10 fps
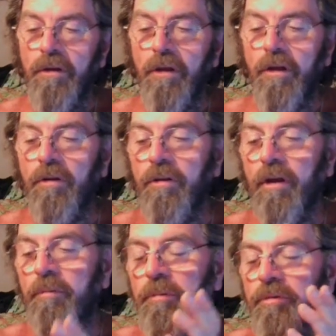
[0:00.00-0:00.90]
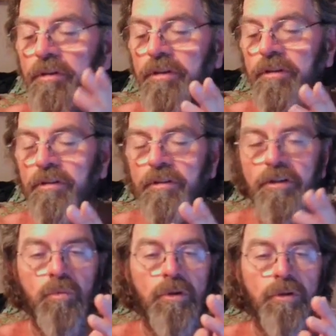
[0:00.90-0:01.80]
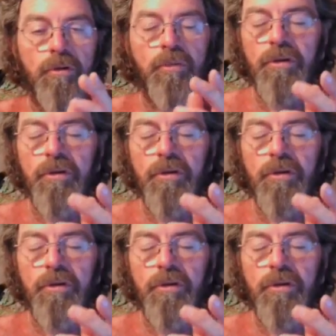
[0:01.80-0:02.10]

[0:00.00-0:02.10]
I know a lot of people, they think that's what